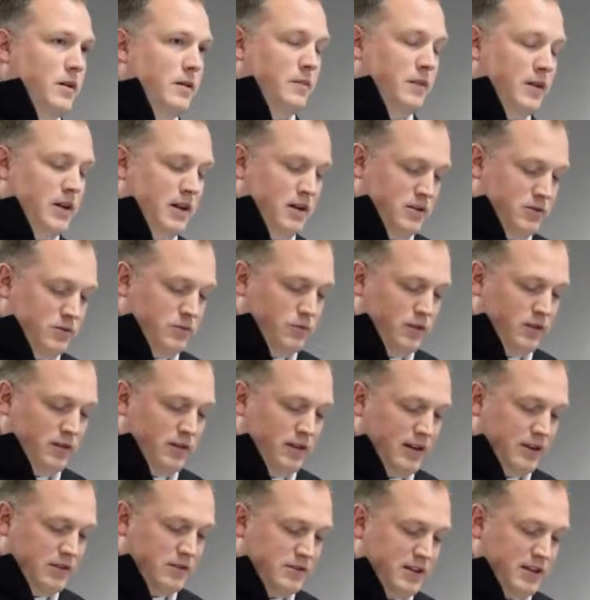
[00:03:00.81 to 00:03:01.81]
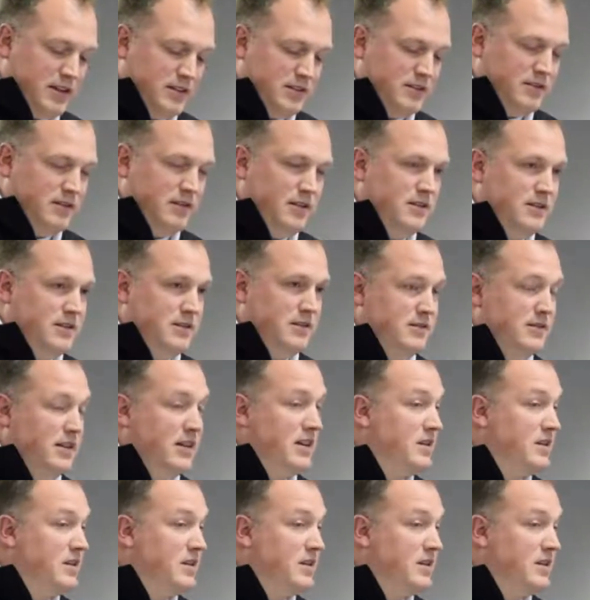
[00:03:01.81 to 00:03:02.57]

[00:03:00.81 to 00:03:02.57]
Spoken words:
That is one of the downsides of these, is that